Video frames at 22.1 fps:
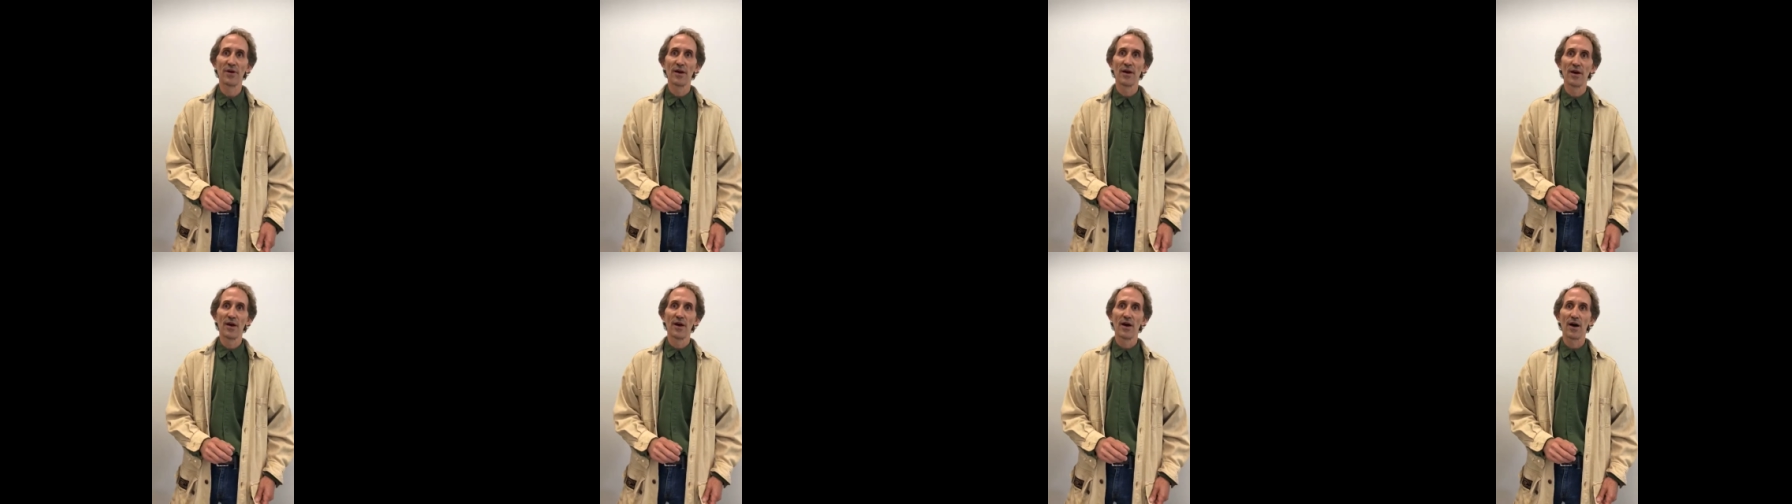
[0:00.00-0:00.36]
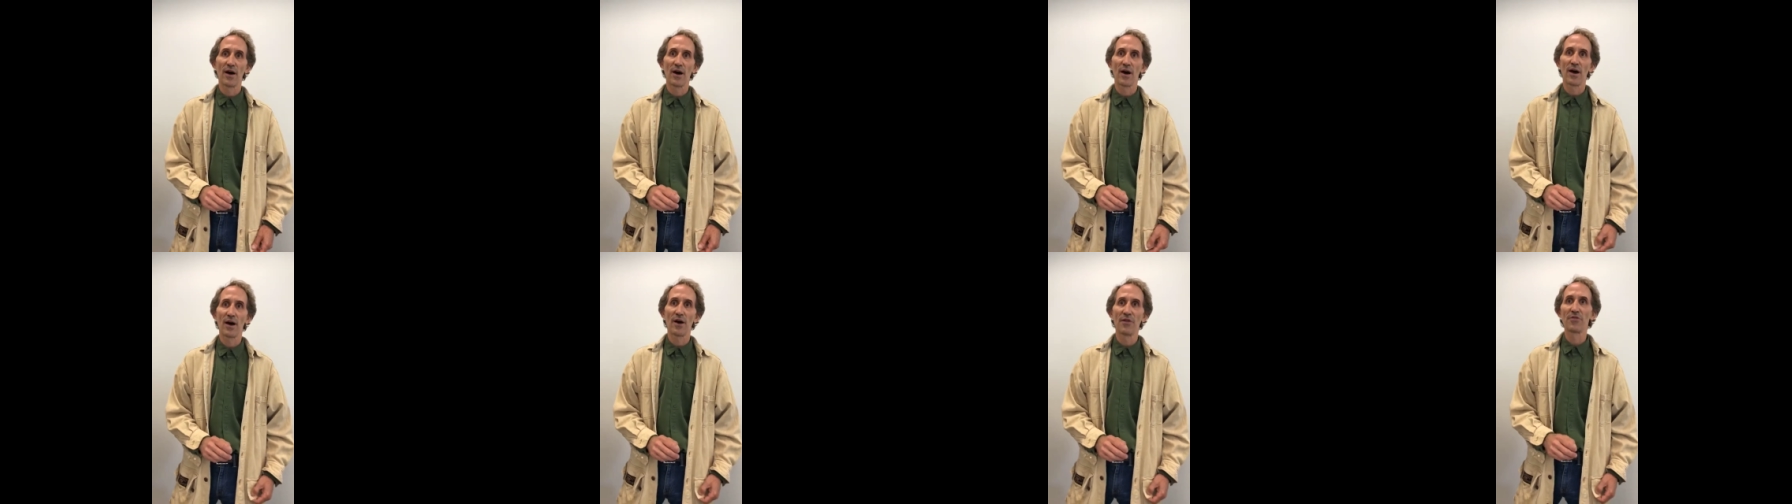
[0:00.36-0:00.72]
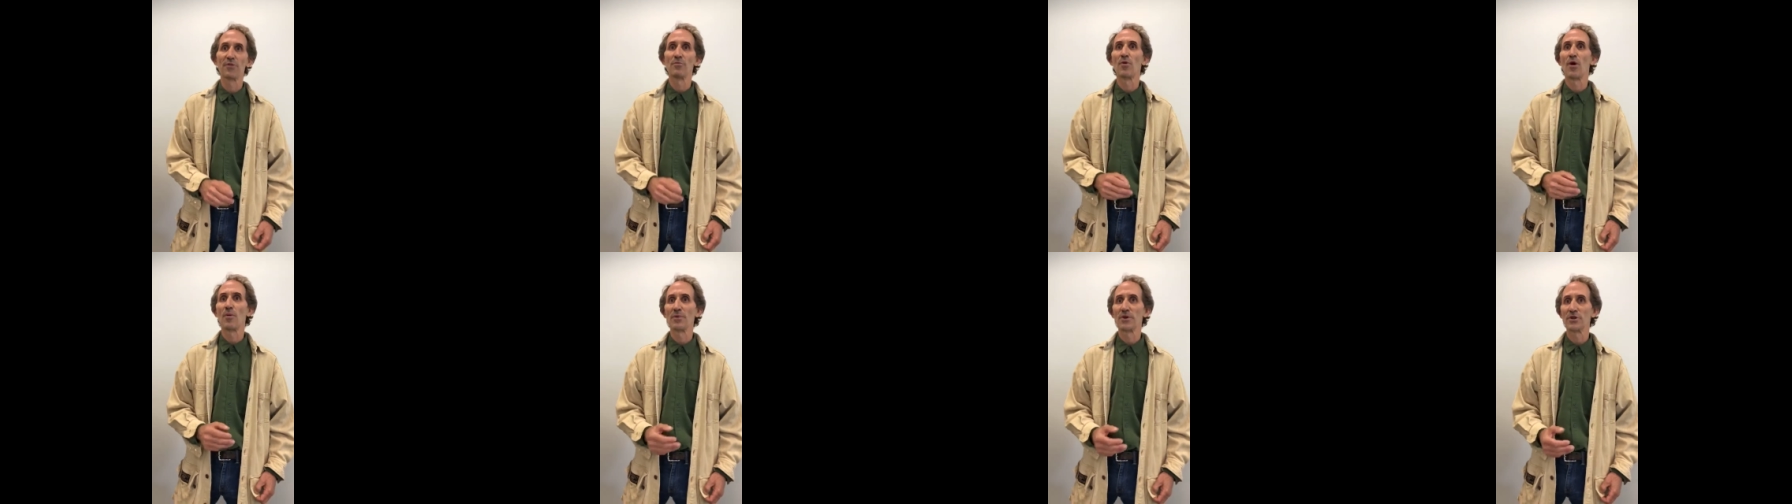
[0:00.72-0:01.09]
a
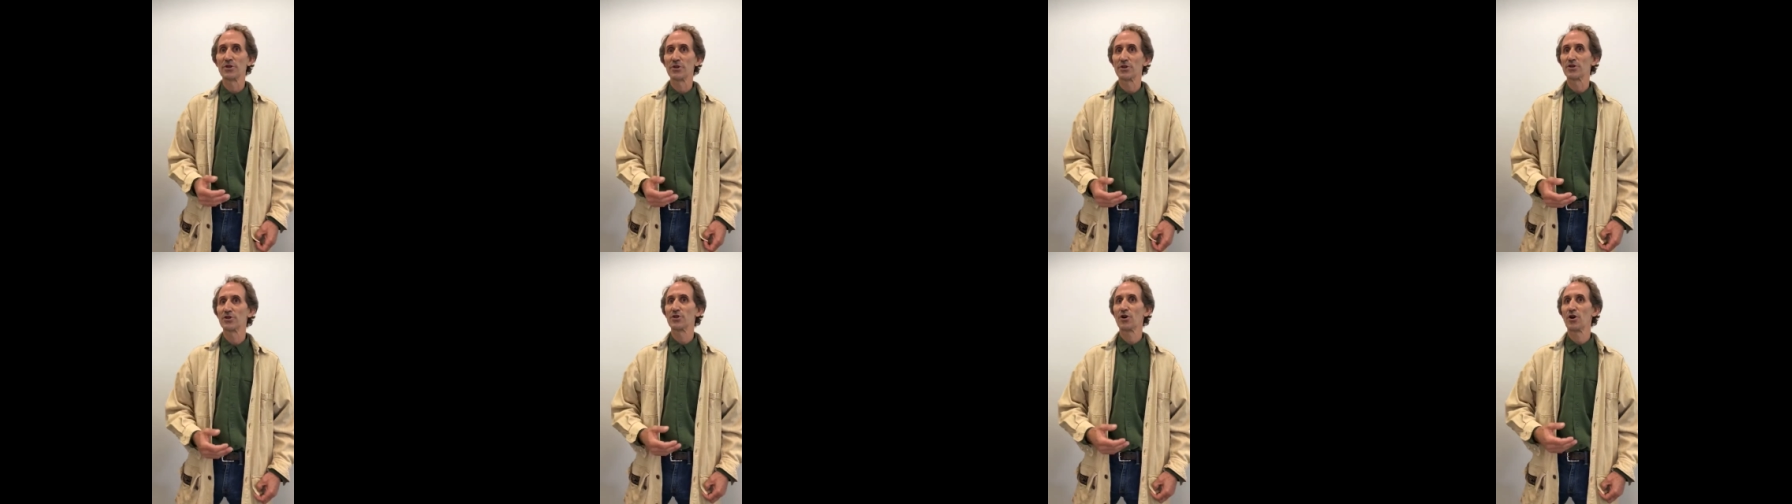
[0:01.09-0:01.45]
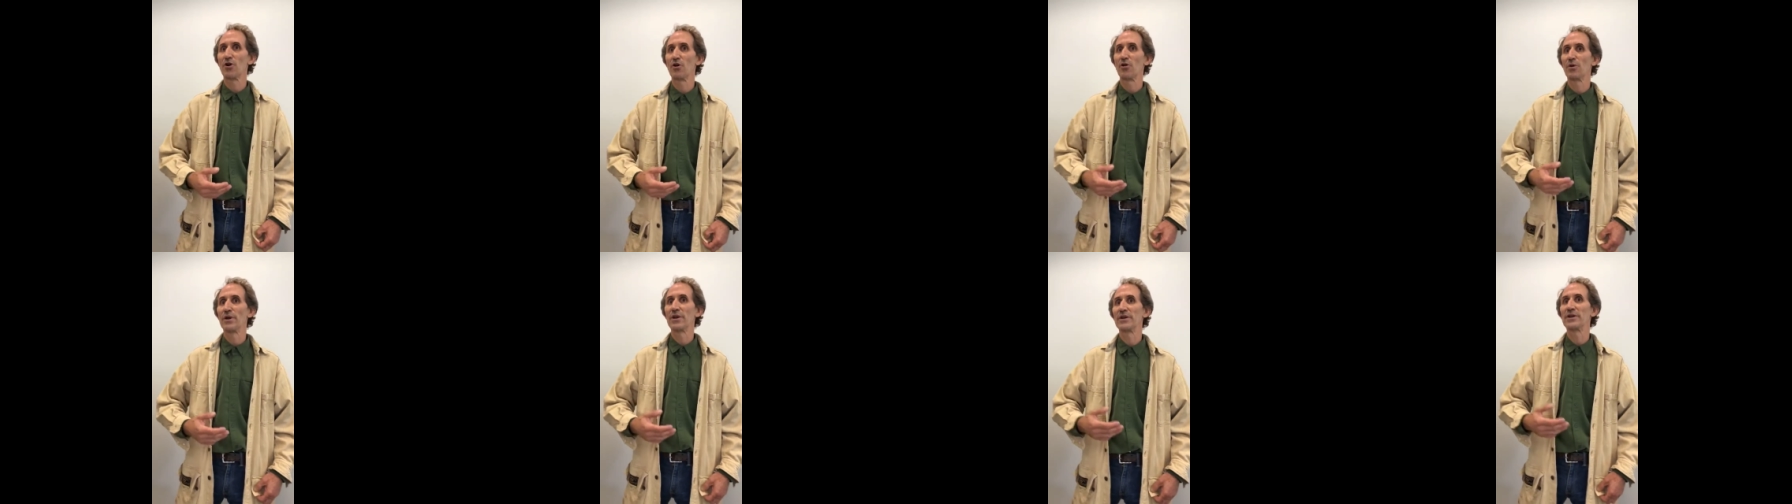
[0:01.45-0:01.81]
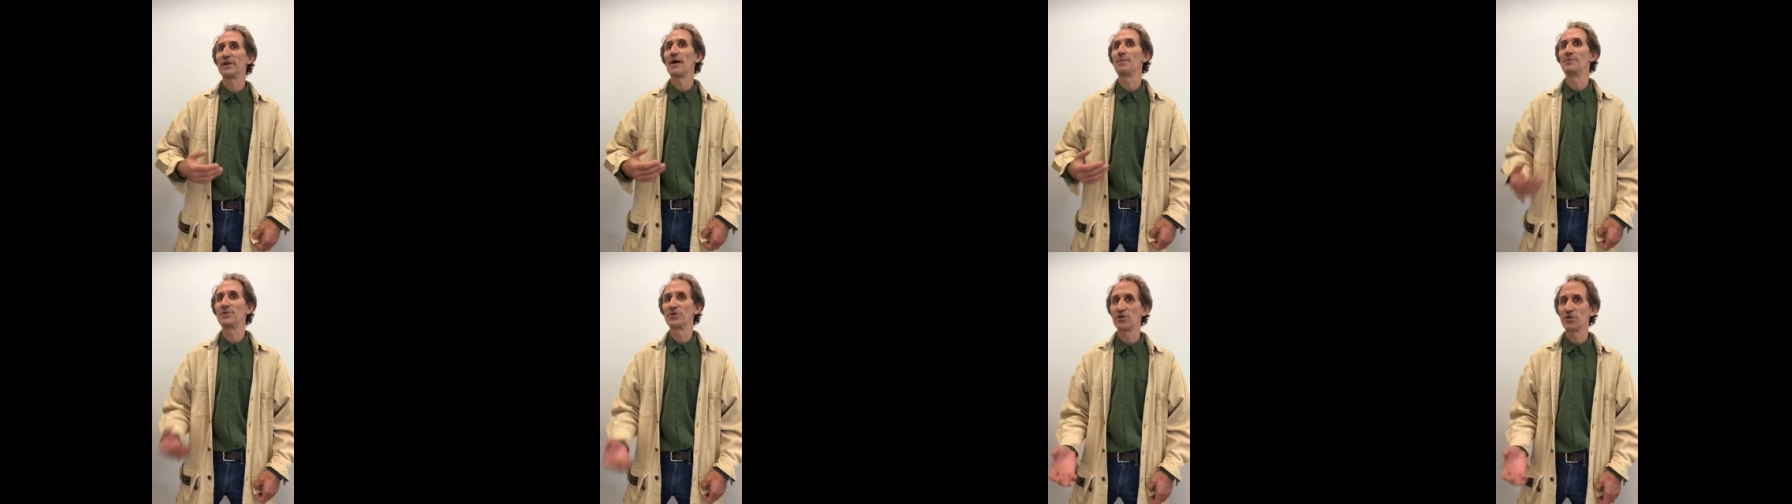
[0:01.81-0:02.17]
thermometer to show and
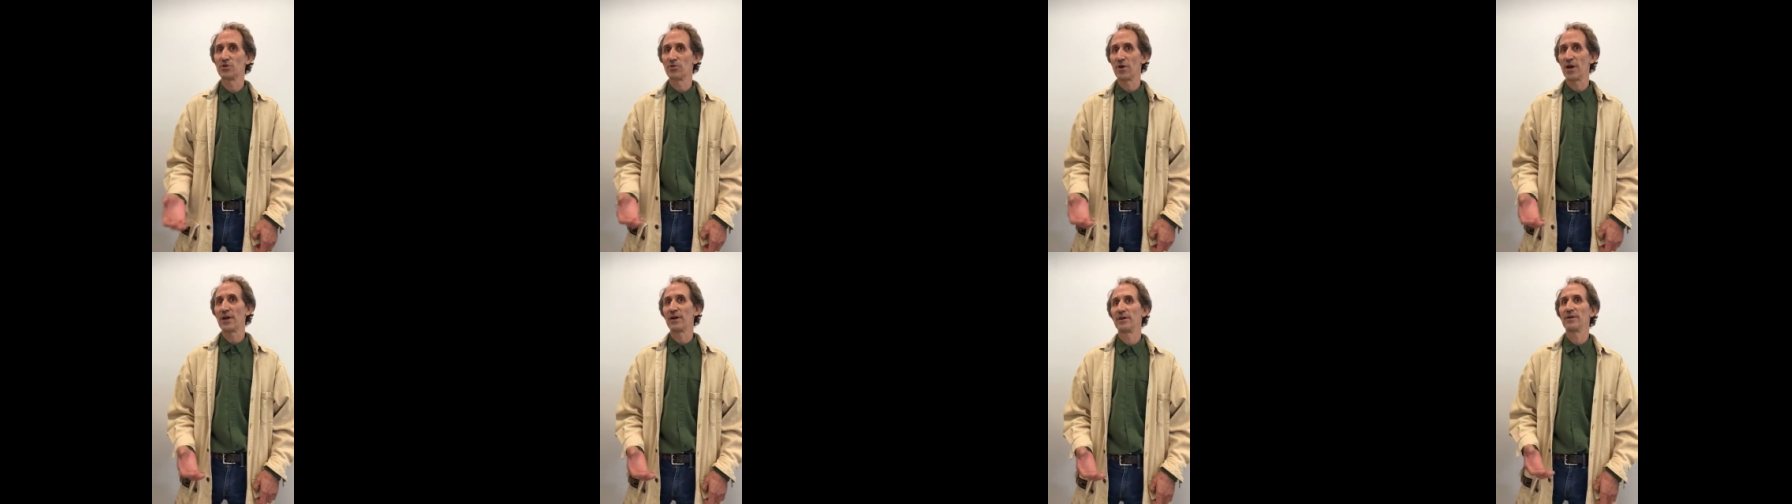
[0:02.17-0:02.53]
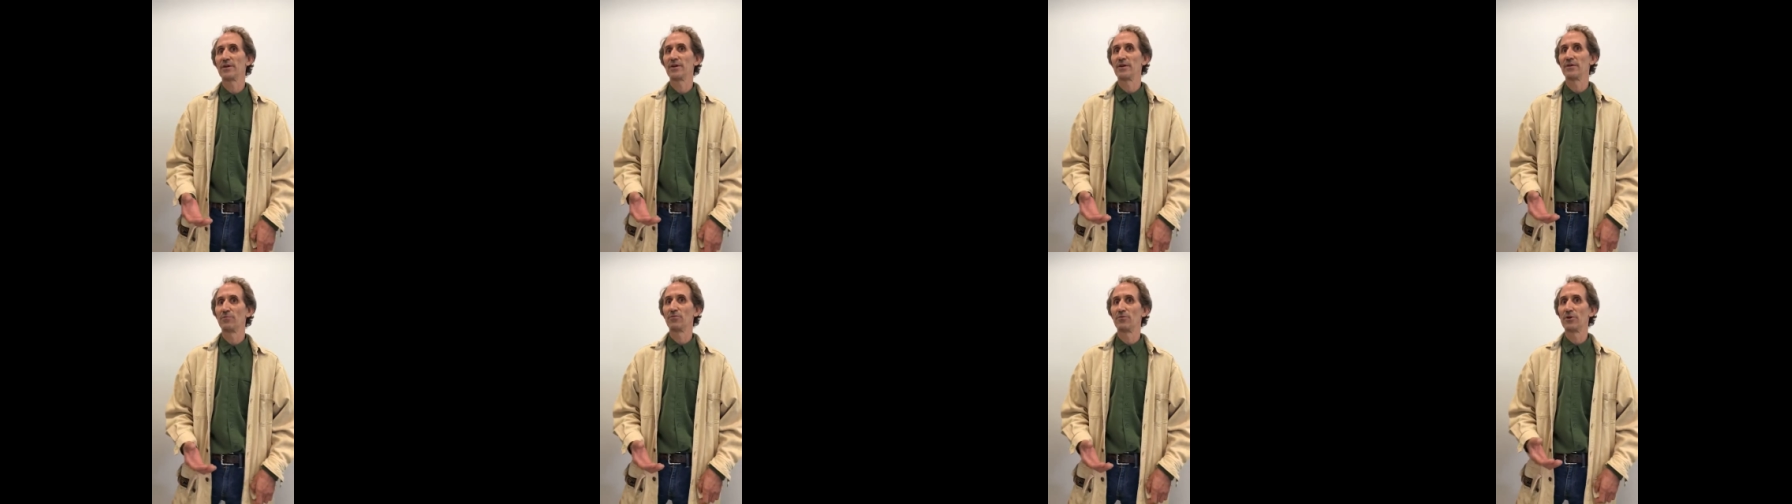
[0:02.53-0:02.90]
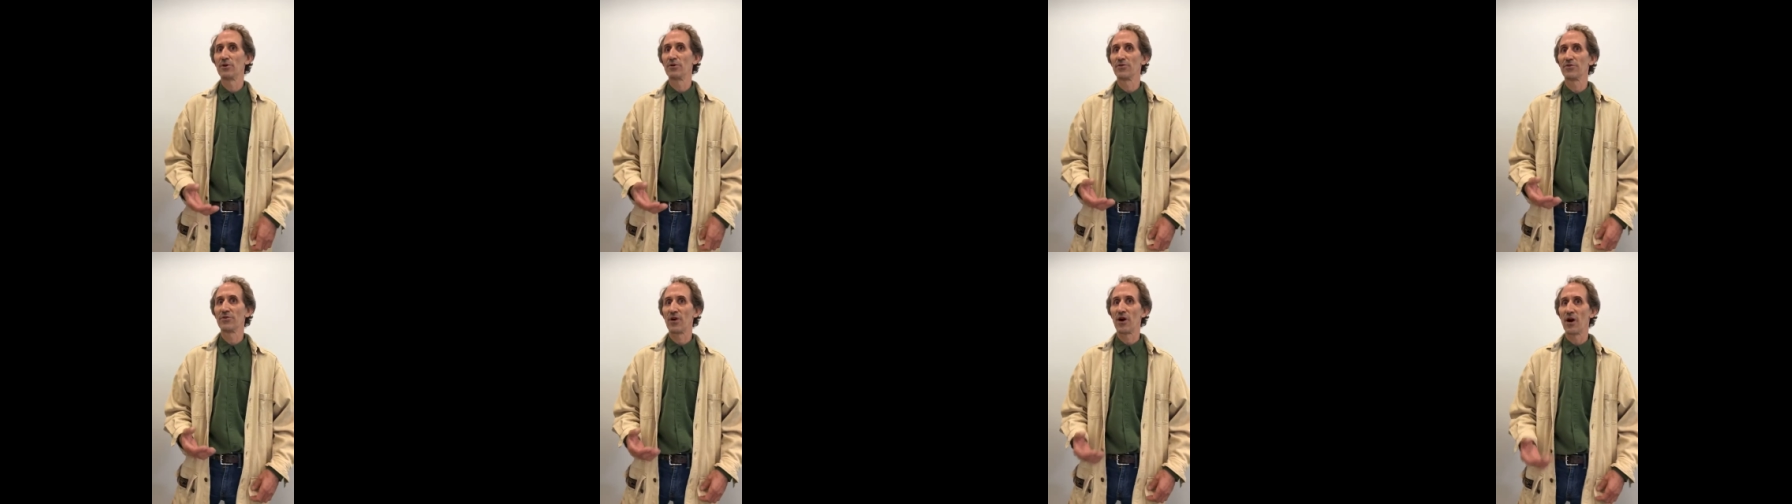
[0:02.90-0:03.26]
demonstrate in real
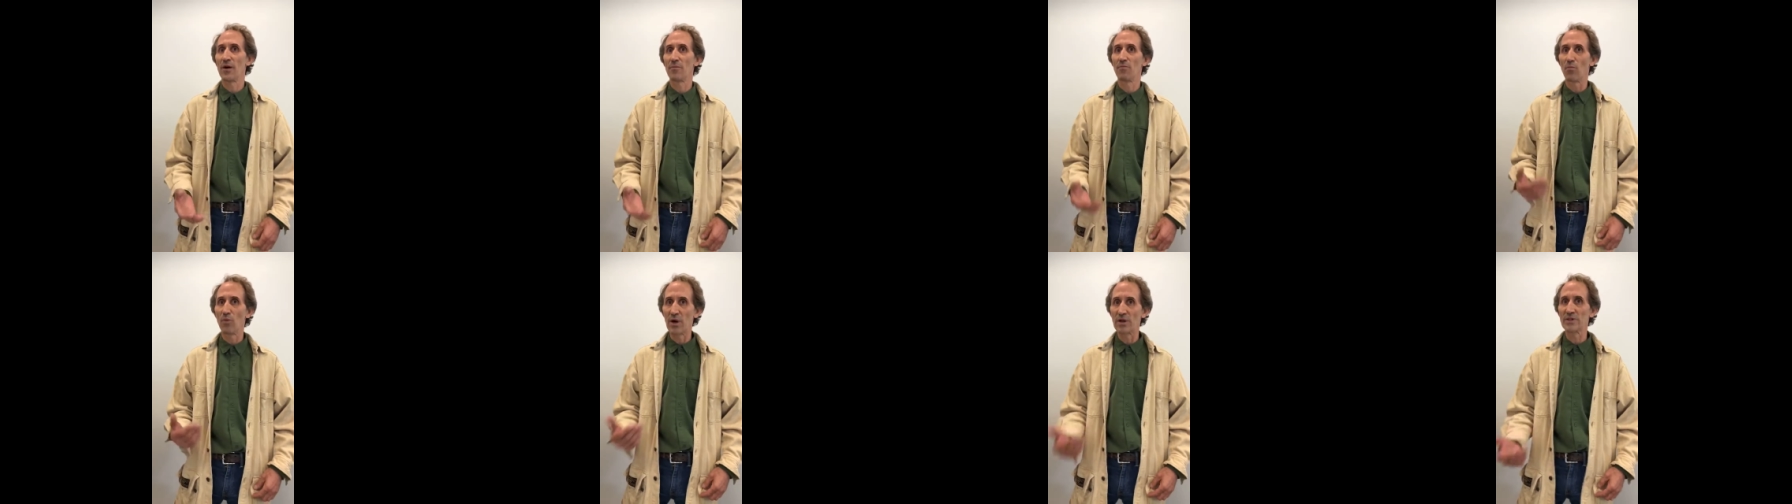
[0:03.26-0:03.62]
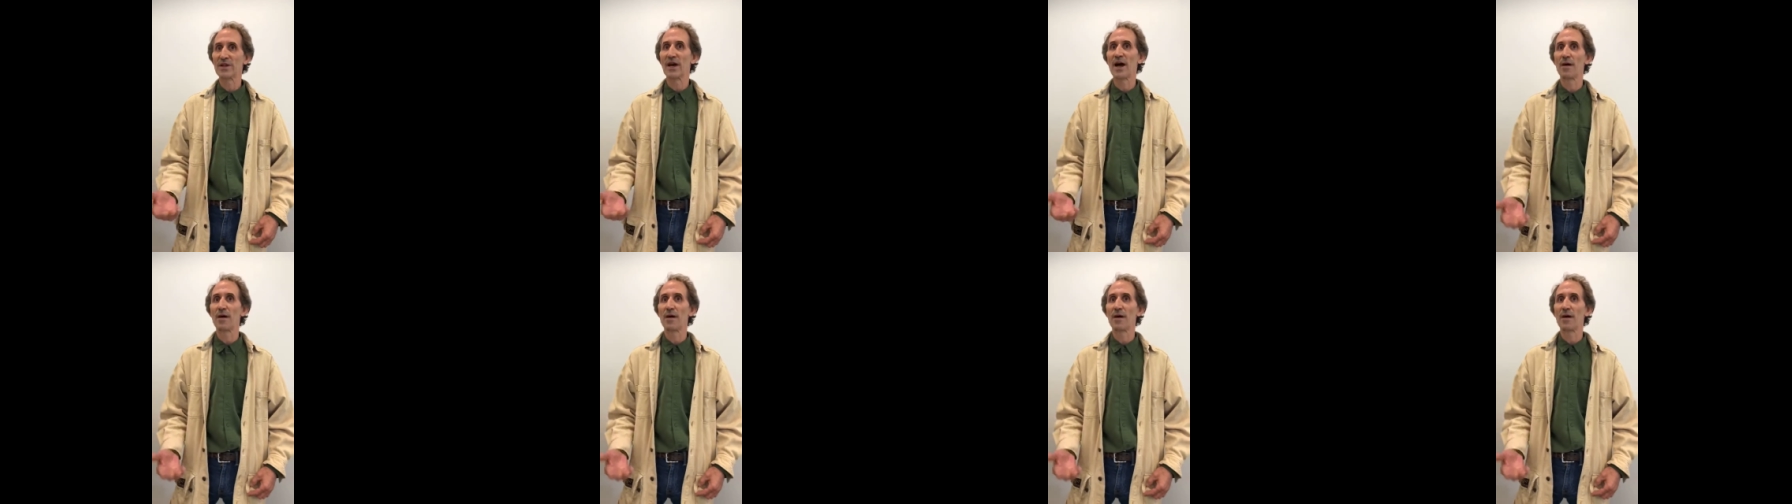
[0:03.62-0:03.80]
time what's happening